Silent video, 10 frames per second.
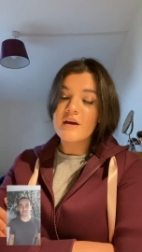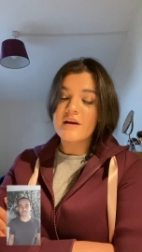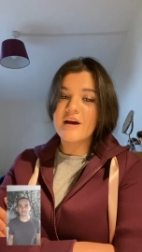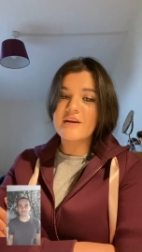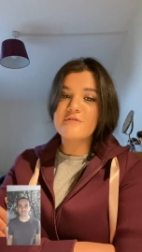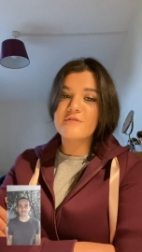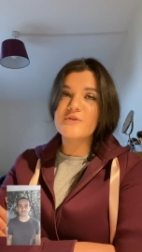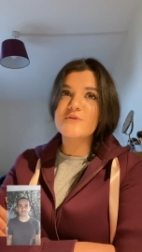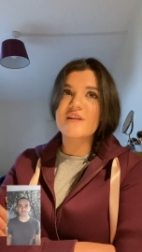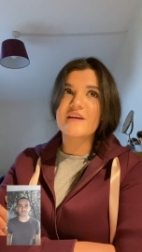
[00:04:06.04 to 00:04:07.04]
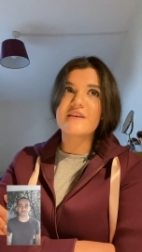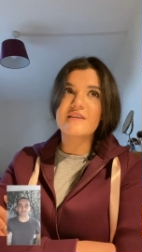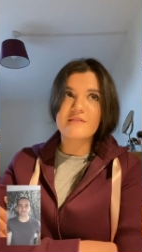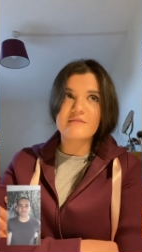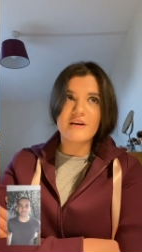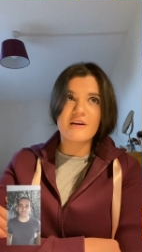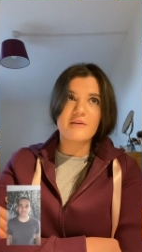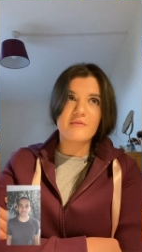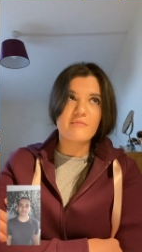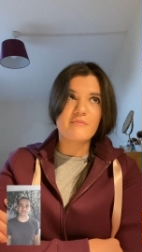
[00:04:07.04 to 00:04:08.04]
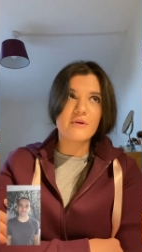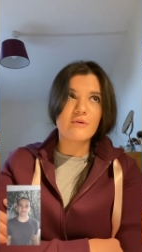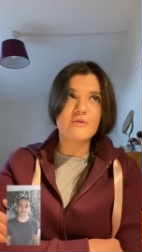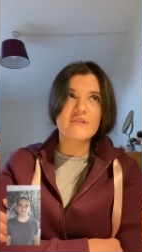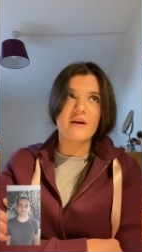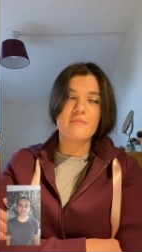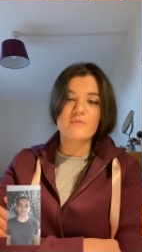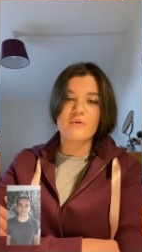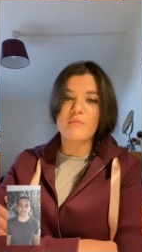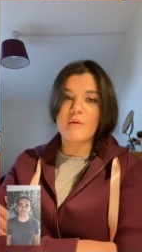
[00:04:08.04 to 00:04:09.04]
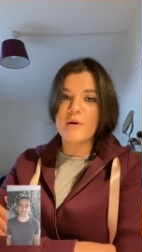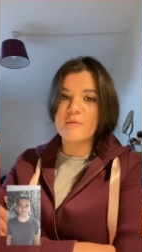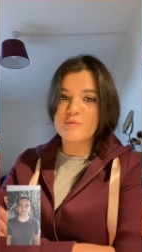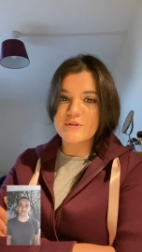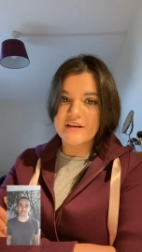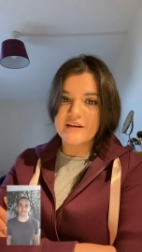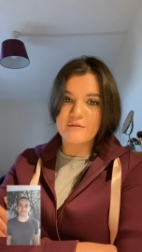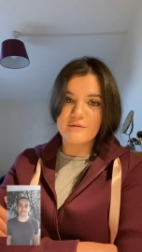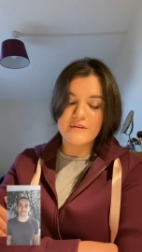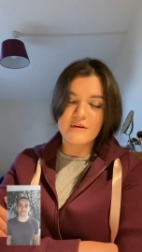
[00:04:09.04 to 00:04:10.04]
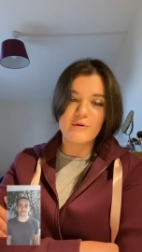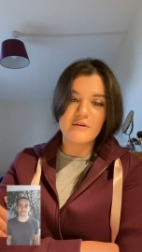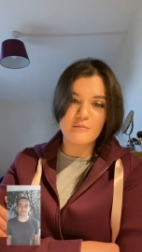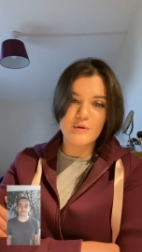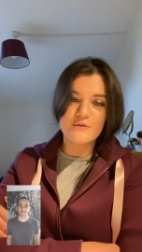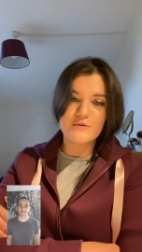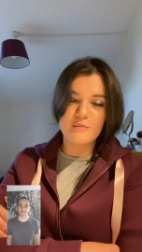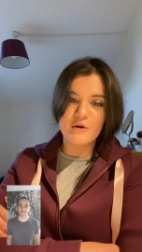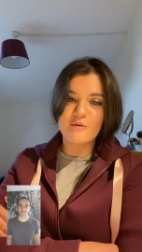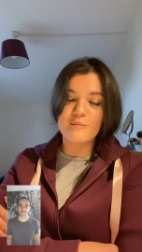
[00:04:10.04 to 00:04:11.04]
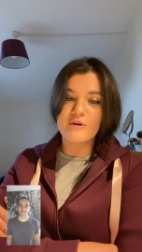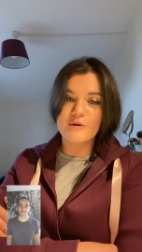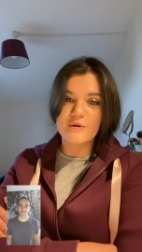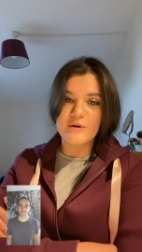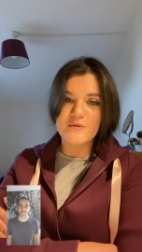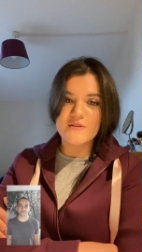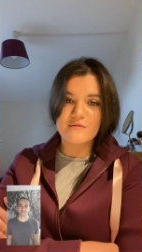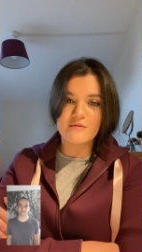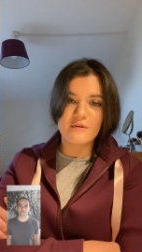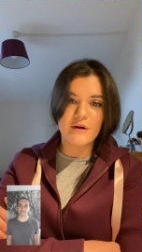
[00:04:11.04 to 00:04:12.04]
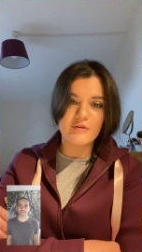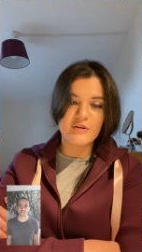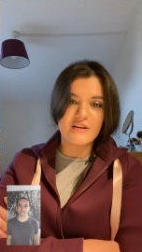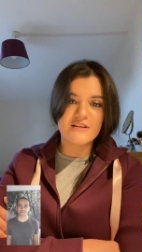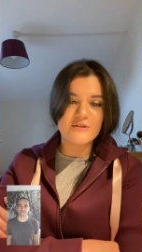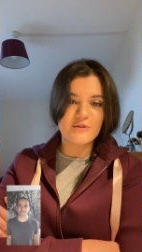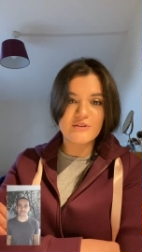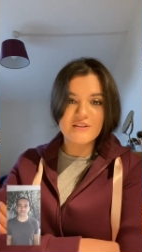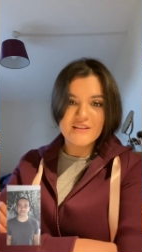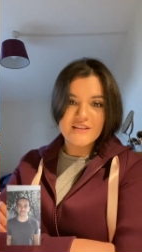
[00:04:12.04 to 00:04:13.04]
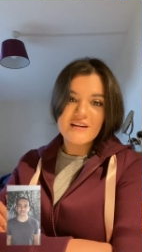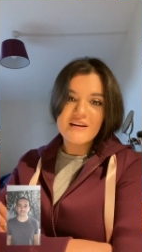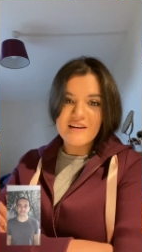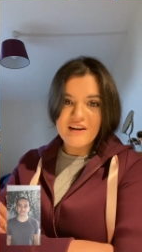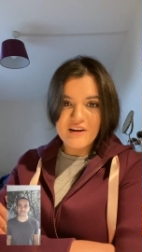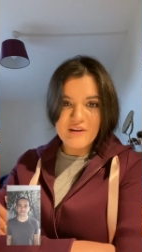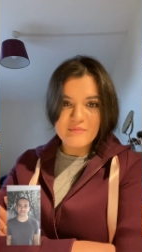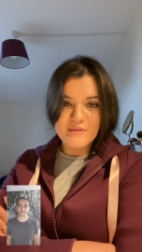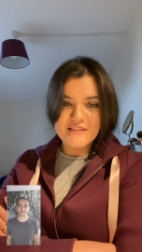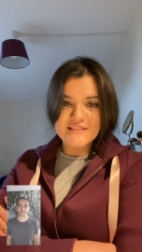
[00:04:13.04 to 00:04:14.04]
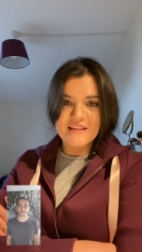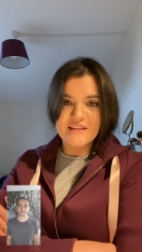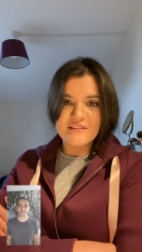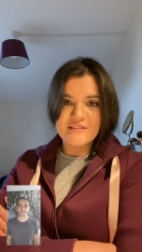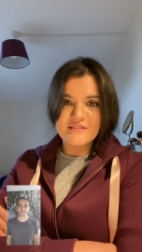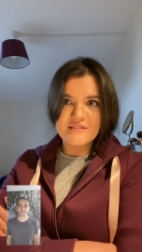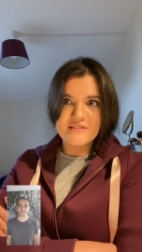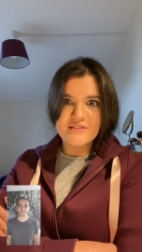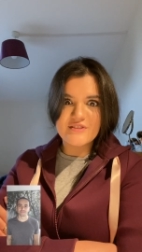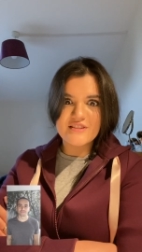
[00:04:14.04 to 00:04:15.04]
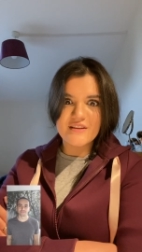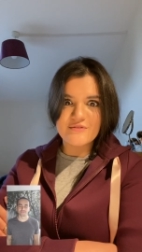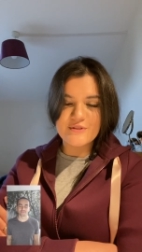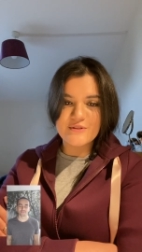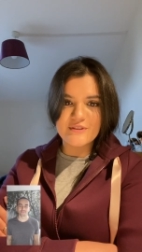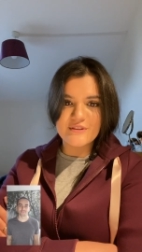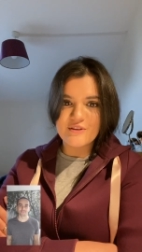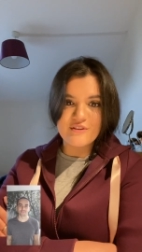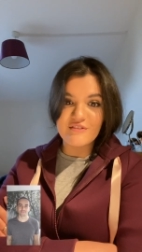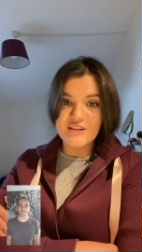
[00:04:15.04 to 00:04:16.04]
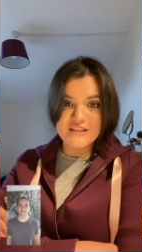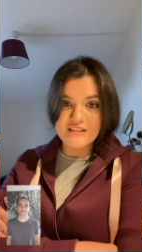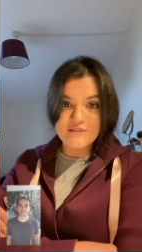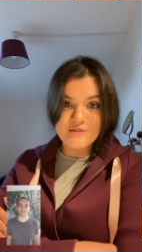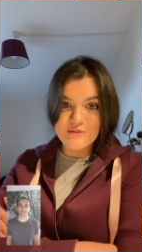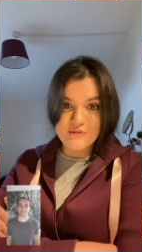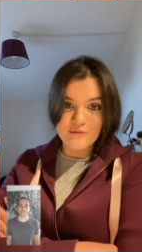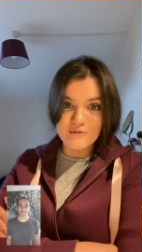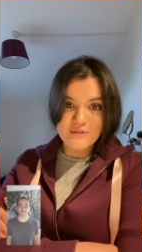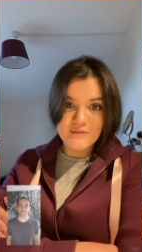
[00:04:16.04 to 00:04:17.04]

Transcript: Kind of feels like the old times when my mom would take everything away from me to do my homework when I was very, very little. And it's like, you just have to do it. You don't have anything else to do.